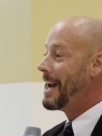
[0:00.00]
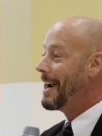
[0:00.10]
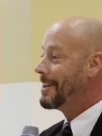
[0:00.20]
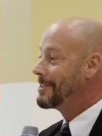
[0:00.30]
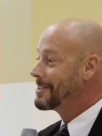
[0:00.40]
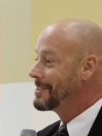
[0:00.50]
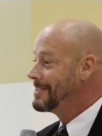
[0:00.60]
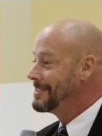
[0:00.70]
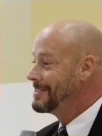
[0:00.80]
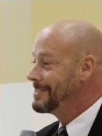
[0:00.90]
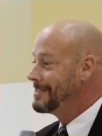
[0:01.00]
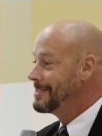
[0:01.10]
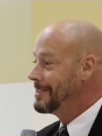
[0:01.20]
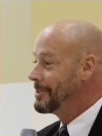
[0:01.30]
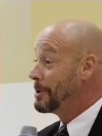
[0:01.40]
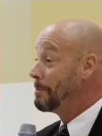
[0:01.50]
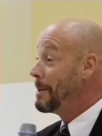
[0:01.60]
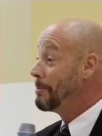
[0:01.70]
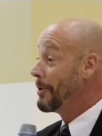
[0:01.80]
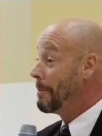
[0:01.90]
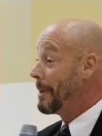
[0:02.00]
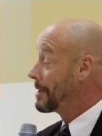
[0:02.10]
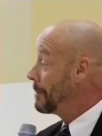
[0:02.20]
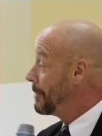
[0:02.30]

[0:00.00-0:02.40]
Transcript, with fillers: nice, it's the people that make the